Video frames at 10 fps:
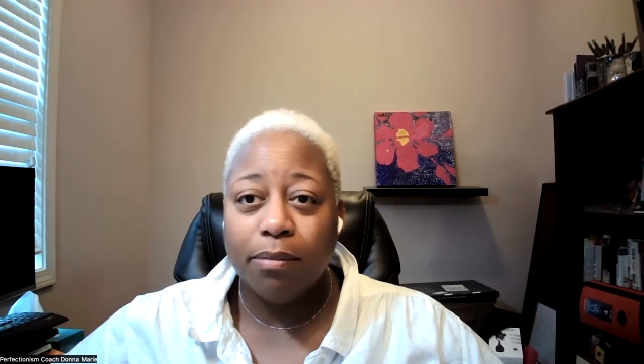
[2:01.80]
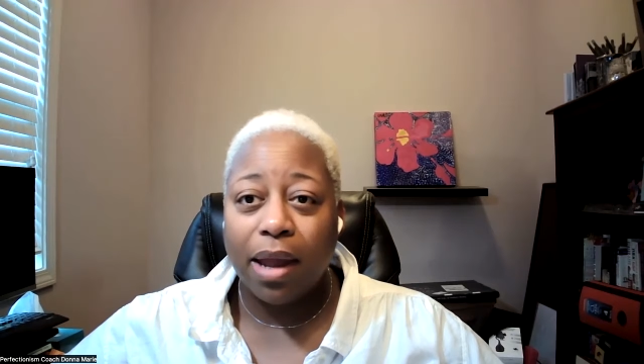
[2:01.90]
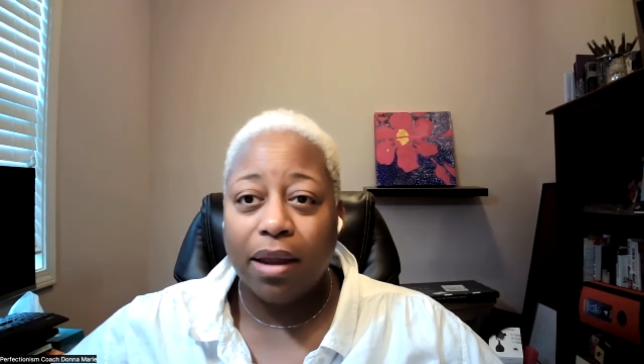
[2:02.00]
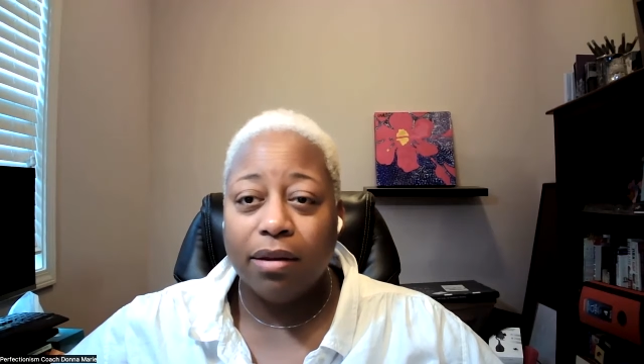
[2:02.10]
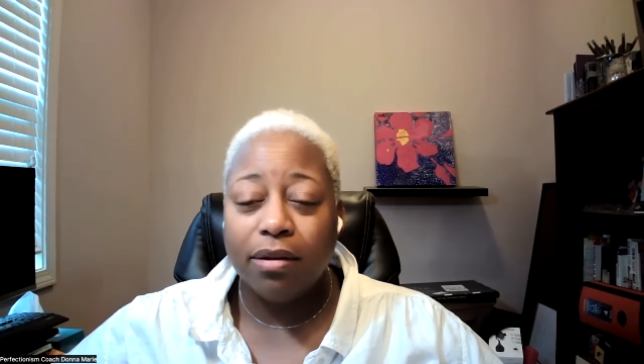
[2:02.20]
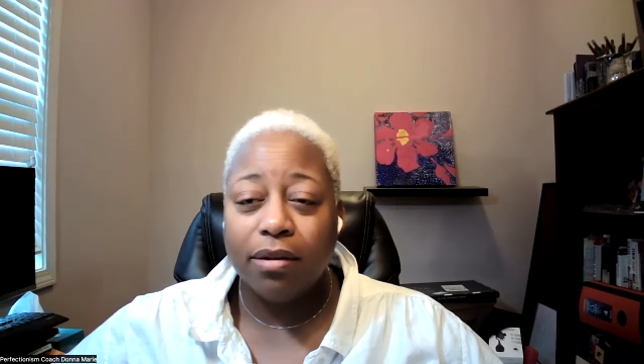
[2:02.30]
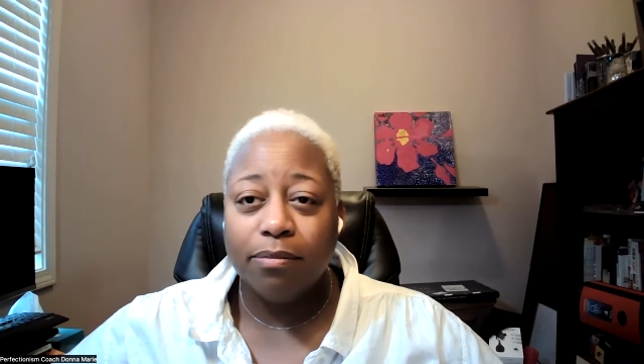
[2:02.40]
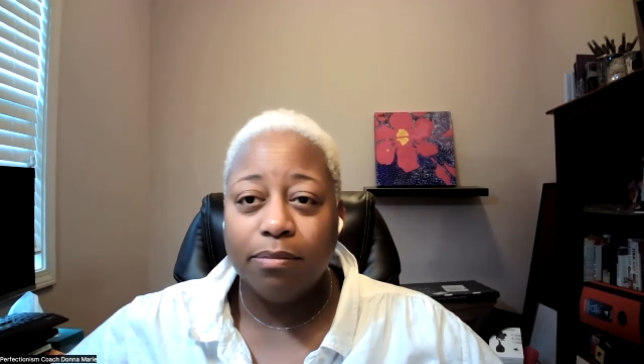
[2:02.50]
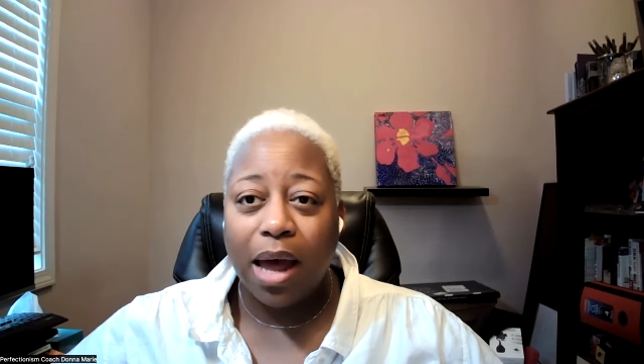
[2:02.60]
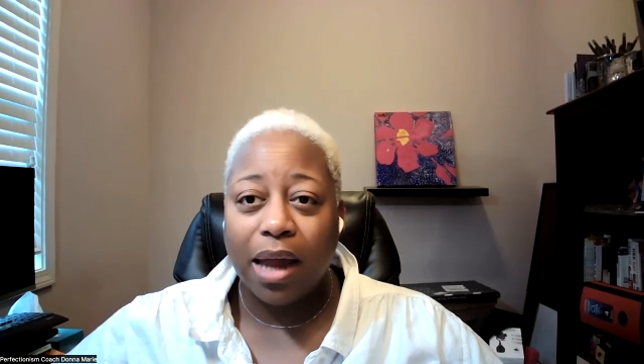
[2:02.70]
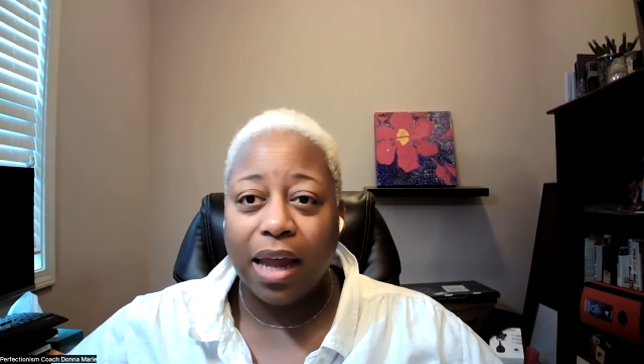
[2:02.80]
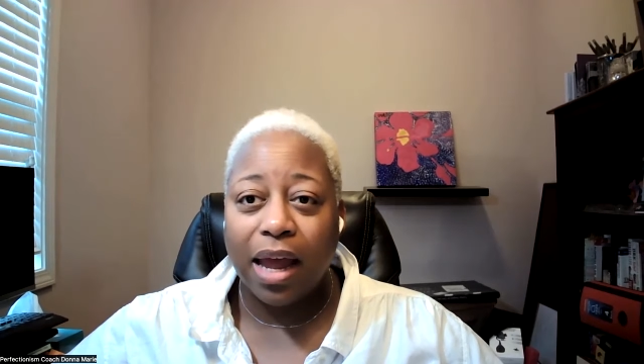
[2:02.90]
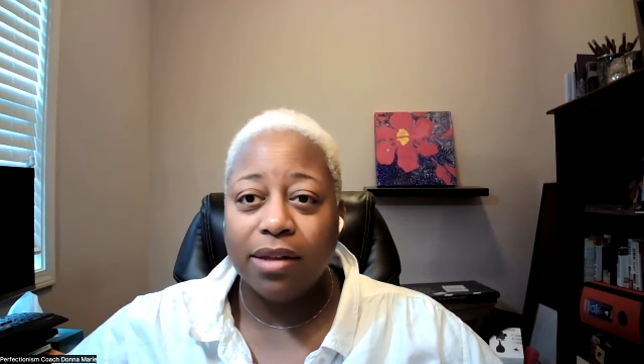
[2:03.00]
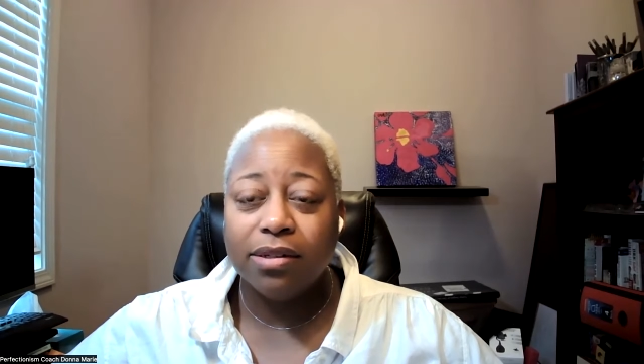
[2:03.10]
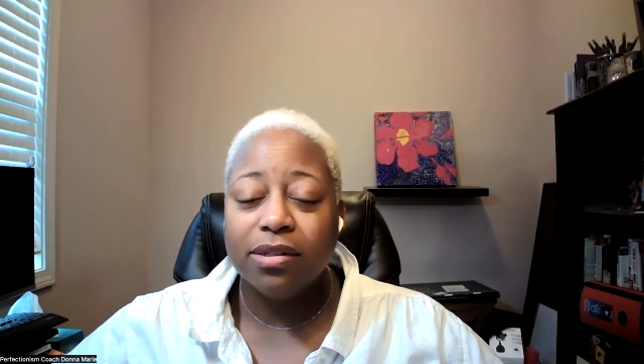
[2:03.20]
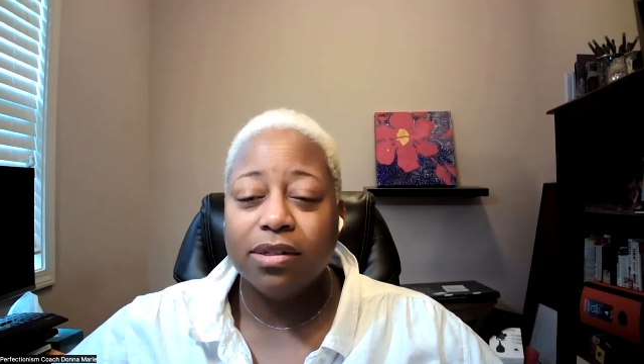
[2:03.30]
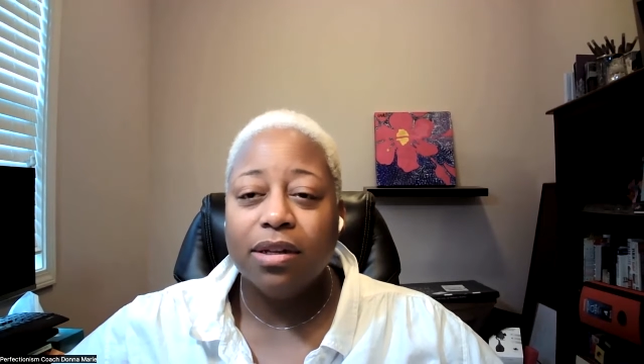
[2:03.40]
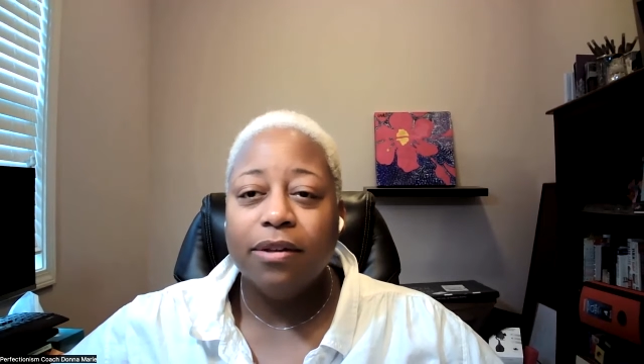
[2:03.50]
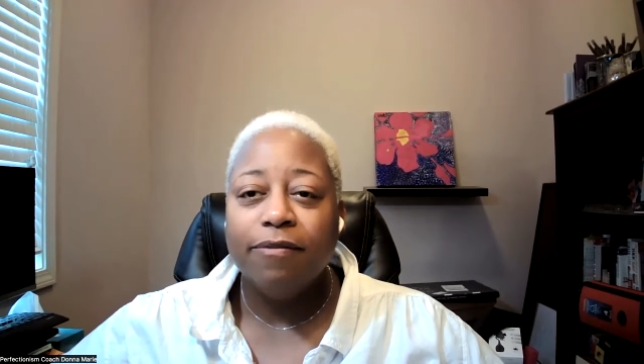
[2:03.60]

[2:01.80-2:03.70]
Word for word: the main podcast